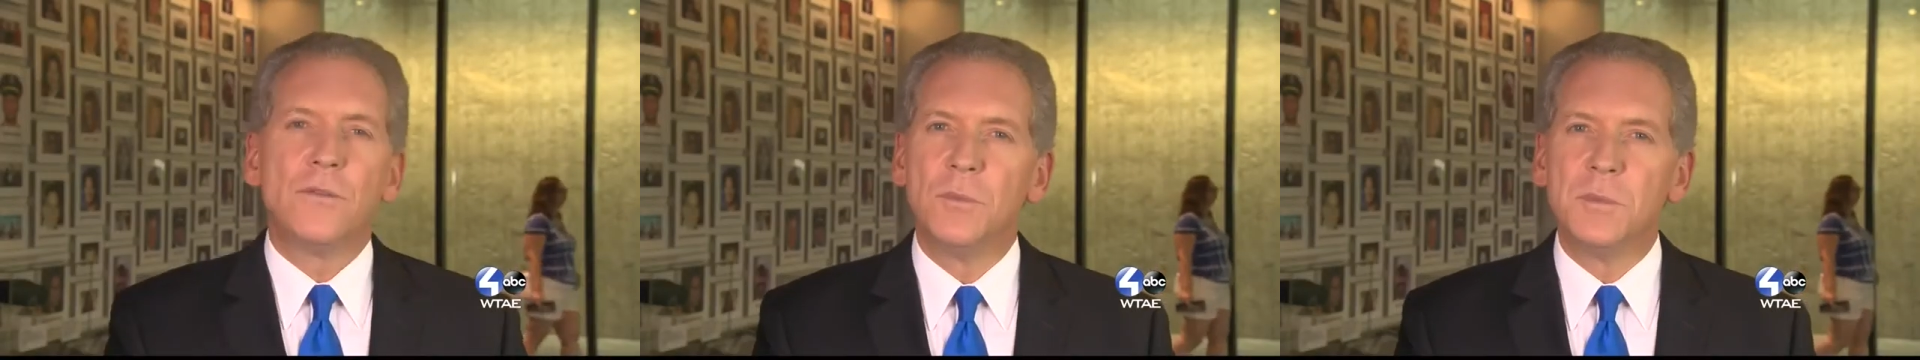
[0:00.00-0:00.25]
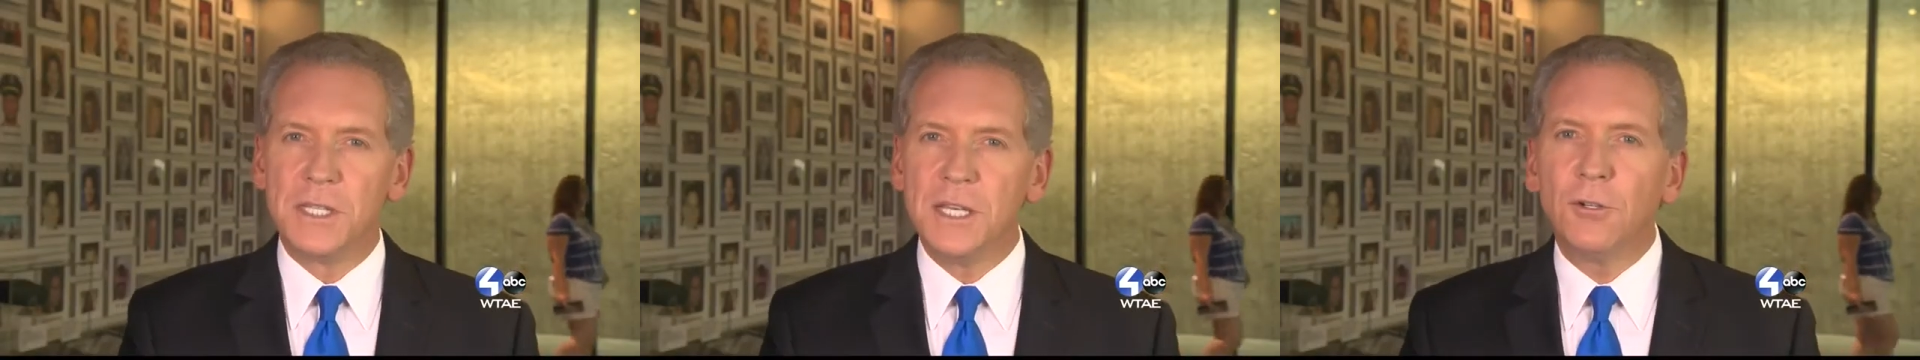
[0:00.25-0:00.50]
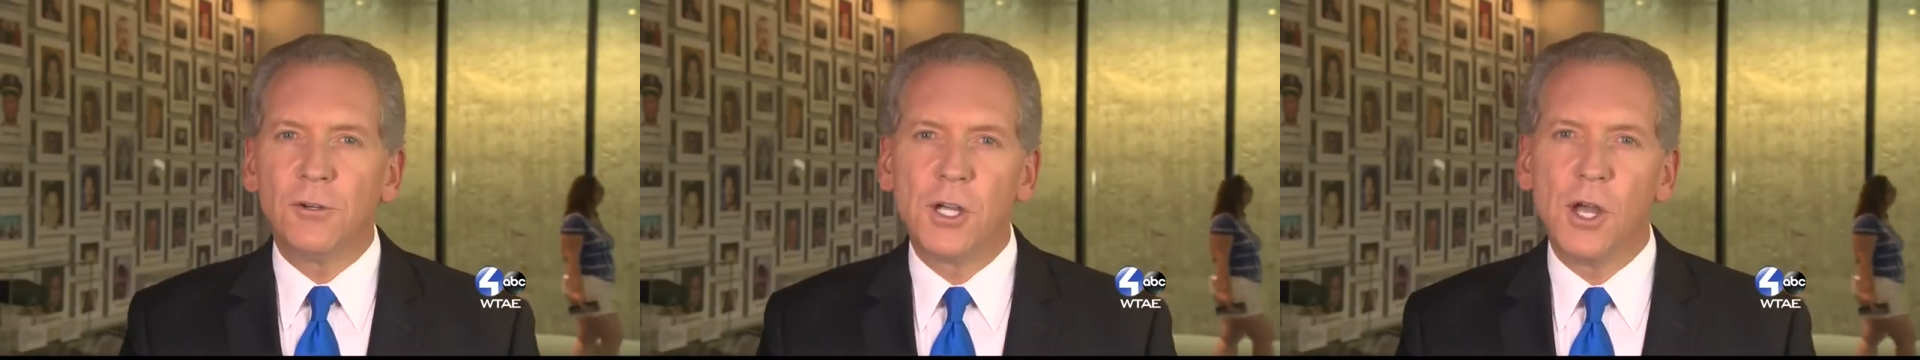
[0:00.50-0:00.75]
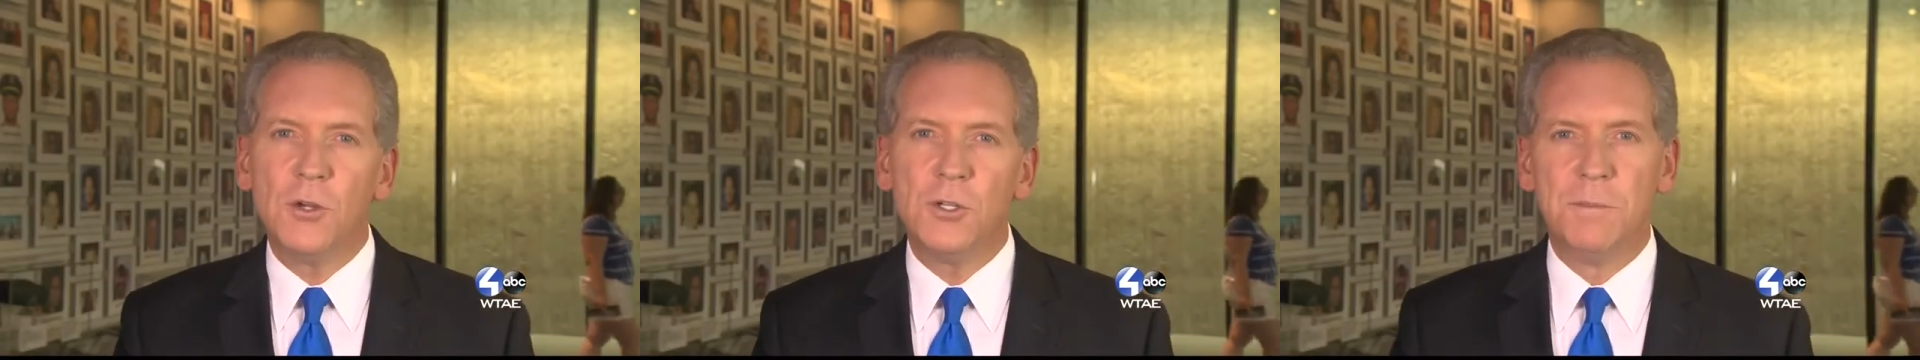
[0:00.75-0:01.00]
from Steeler
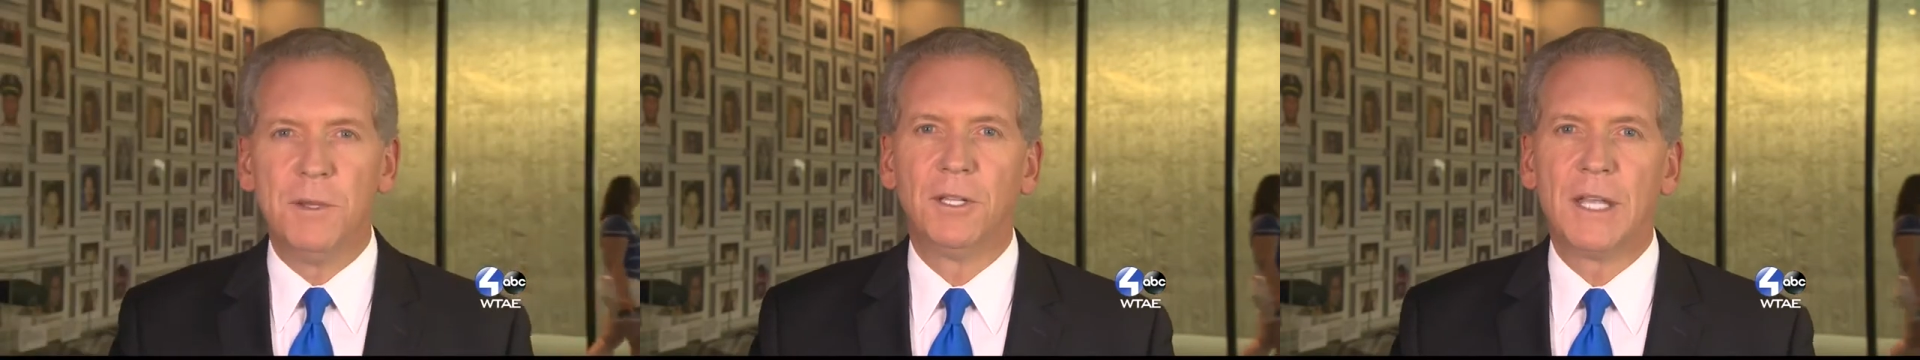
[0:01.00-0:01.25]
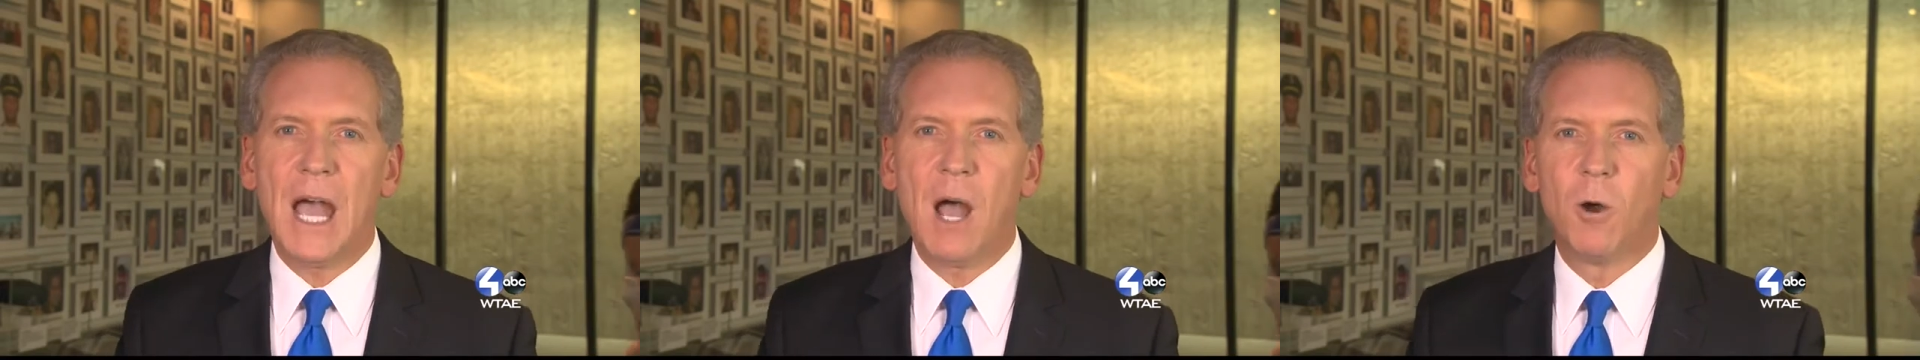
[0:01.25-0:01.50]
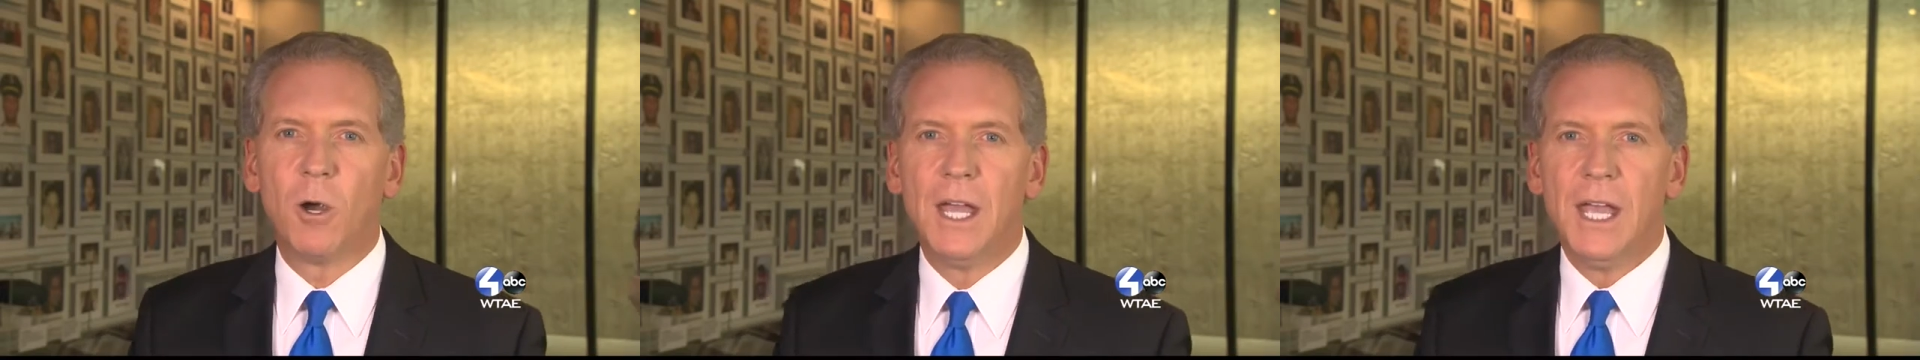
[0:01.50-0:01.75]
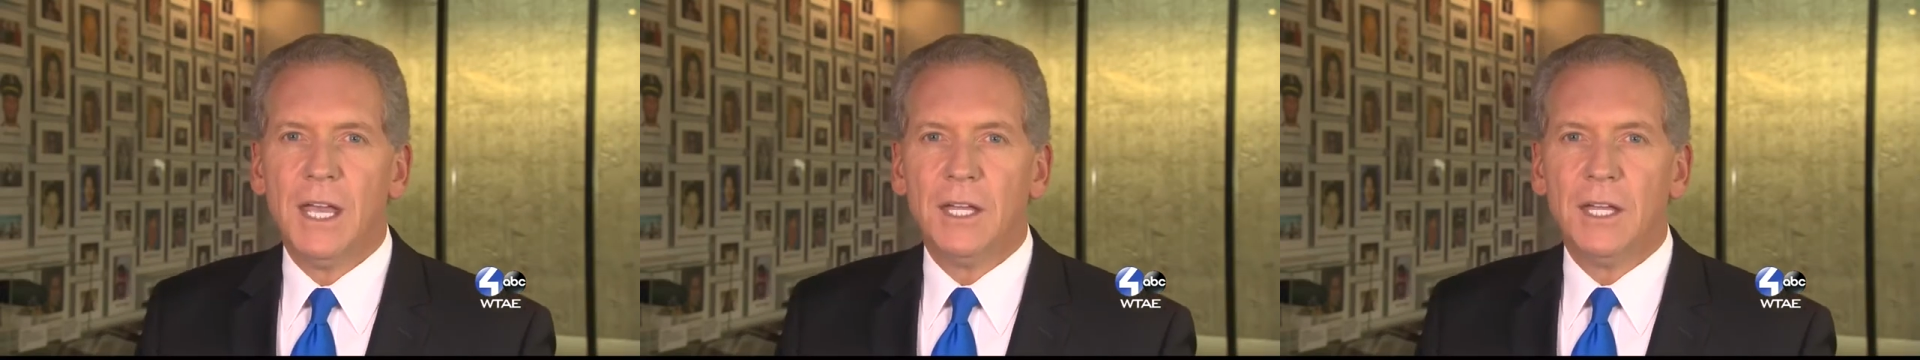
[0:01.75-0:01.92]
coach Bill Cowher